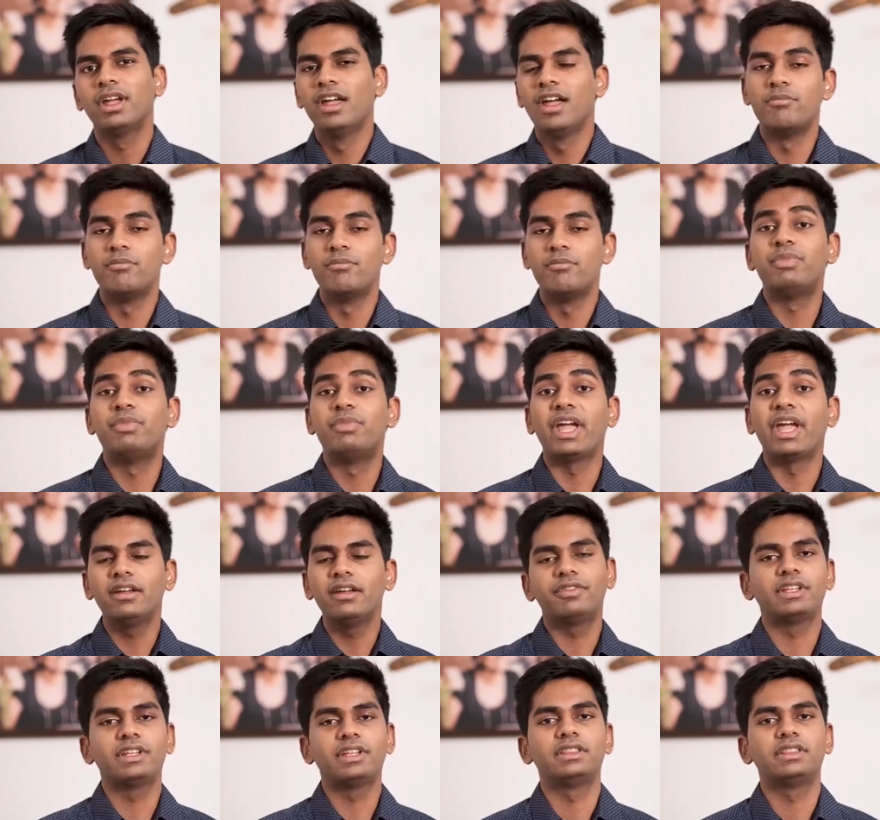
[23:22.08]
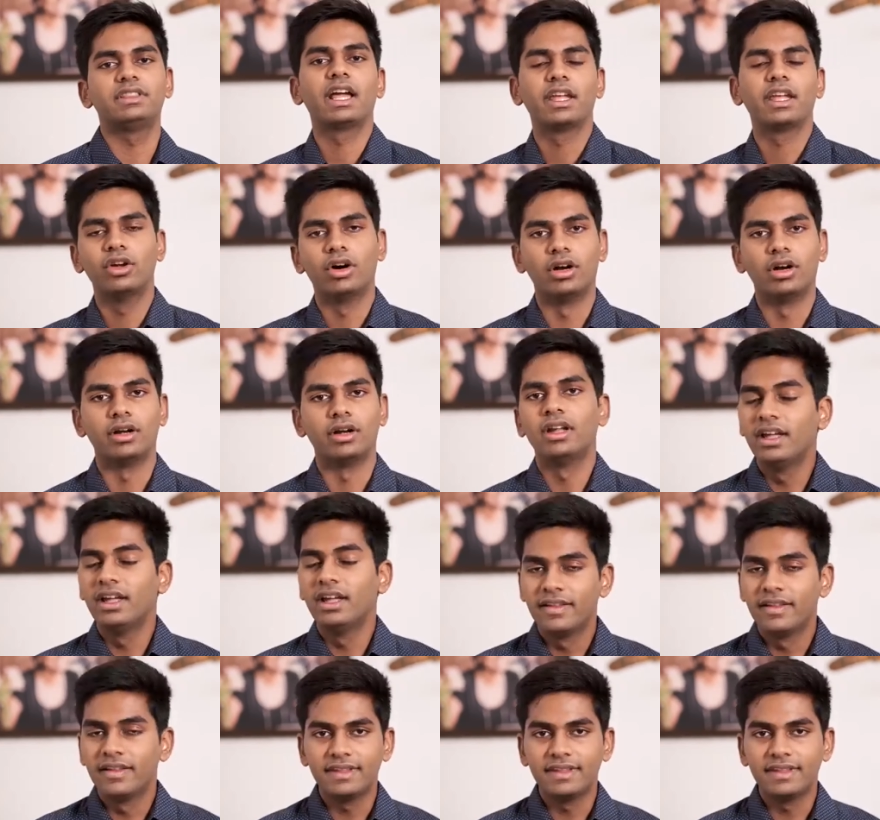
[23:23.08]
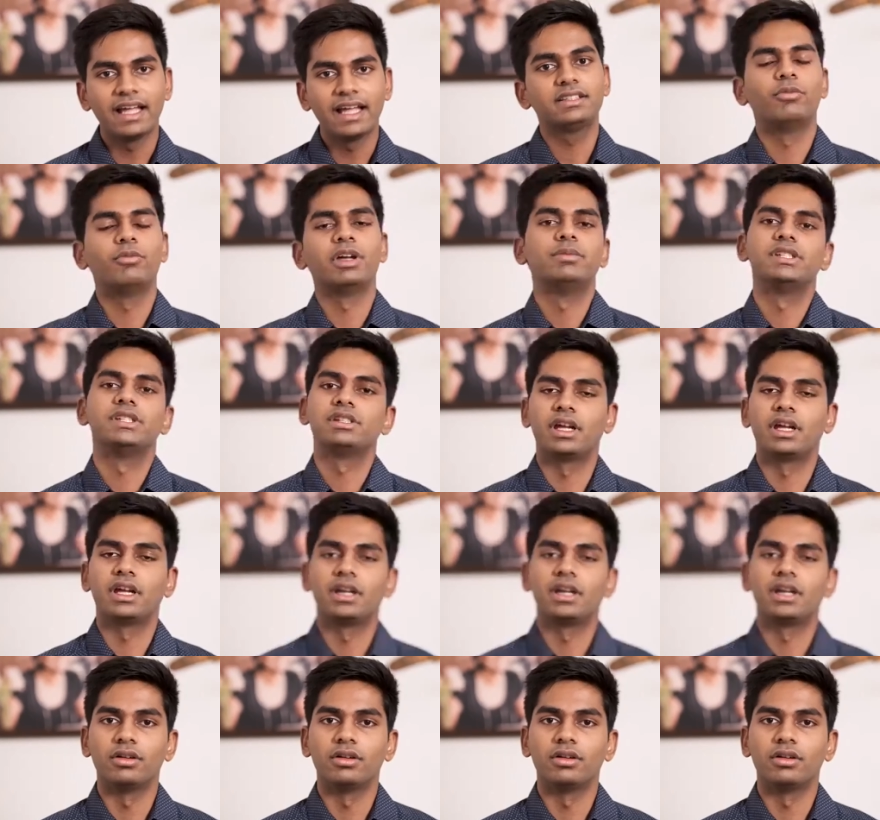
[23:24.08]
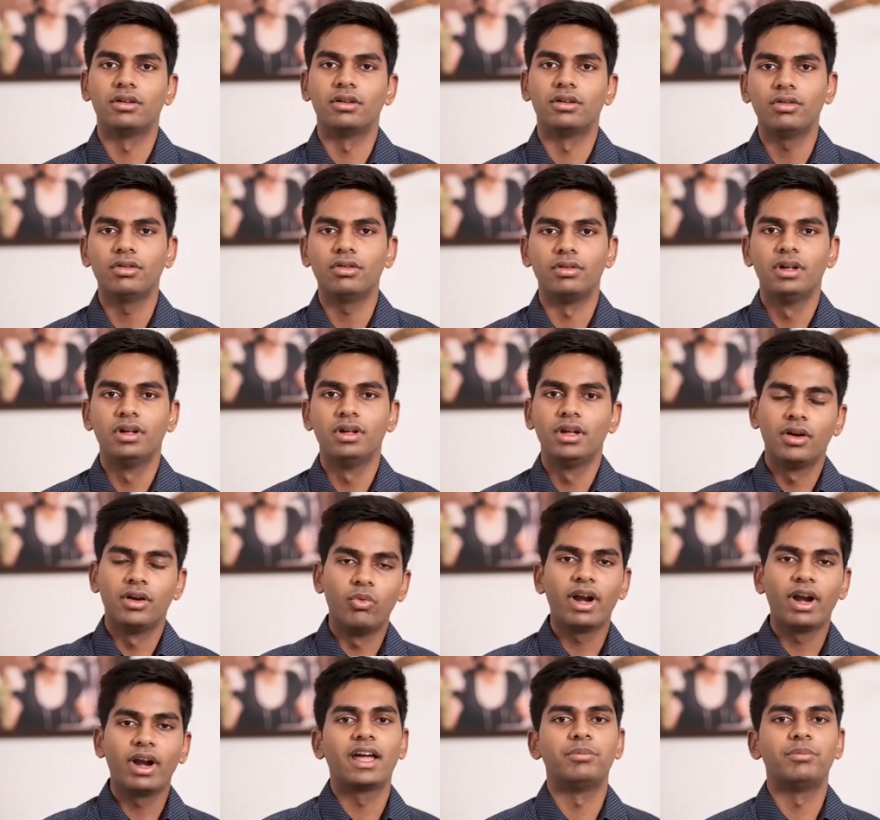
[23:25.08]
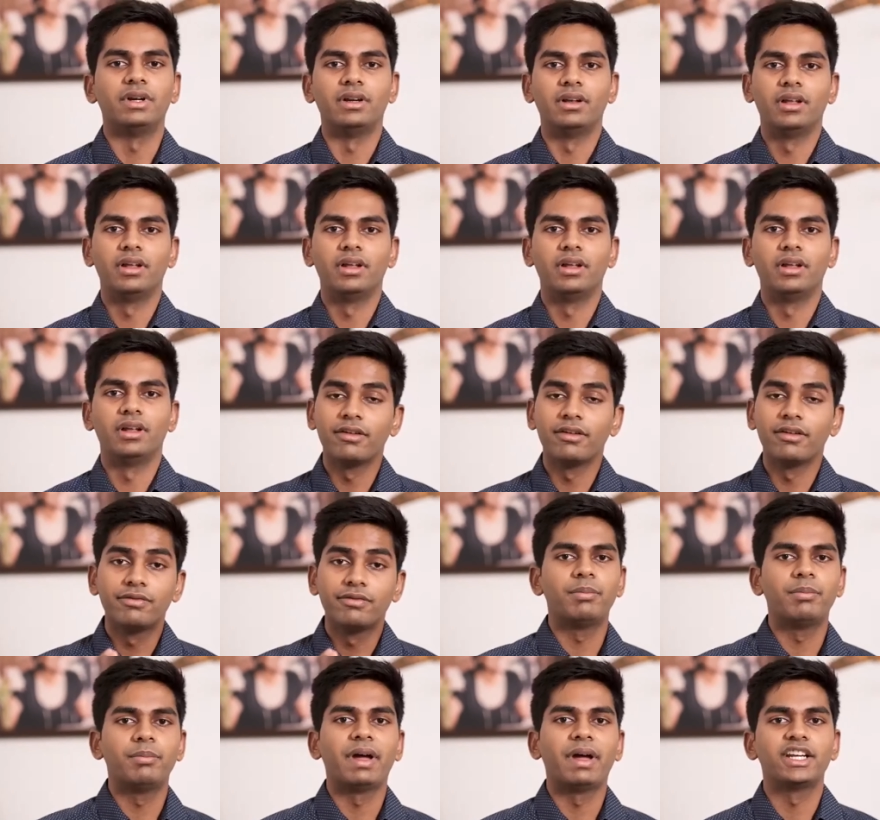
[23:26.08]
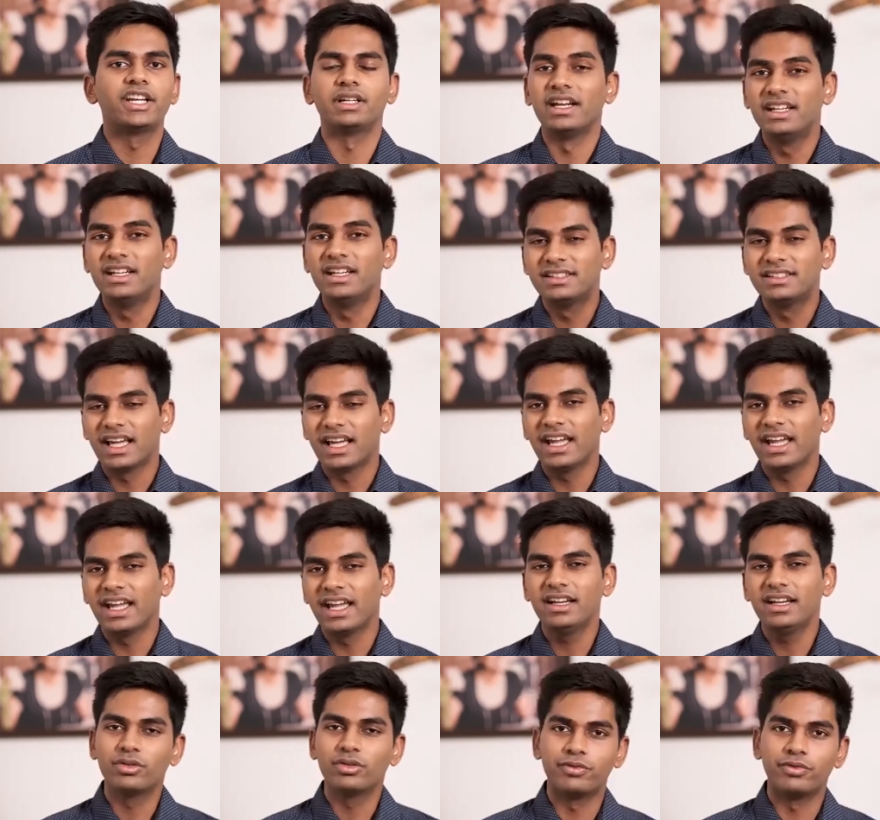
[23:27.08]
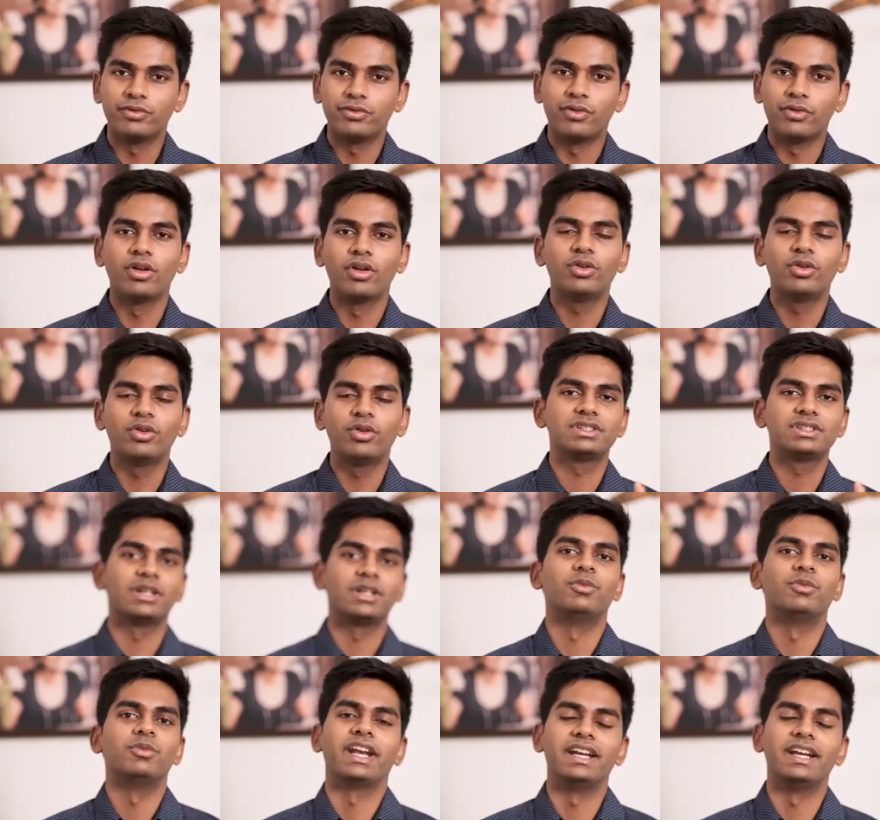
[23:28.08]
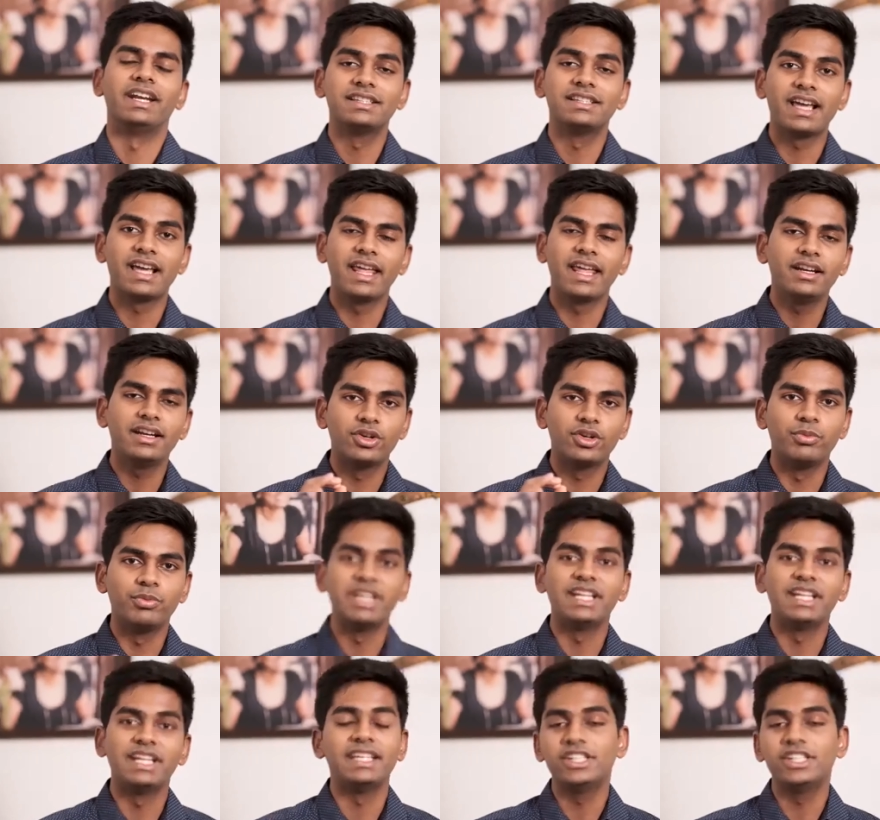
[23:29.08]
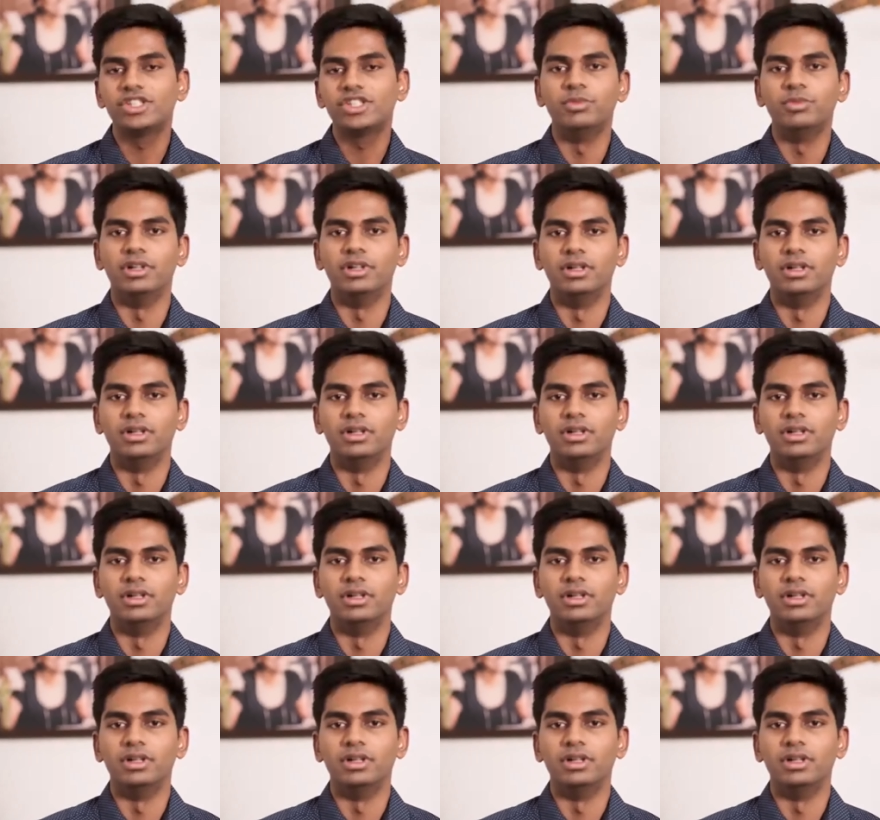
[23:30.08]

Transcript: benefit that i got that's how my business started to grow what happened i found a passion i decided to follow someone i decided to be teachable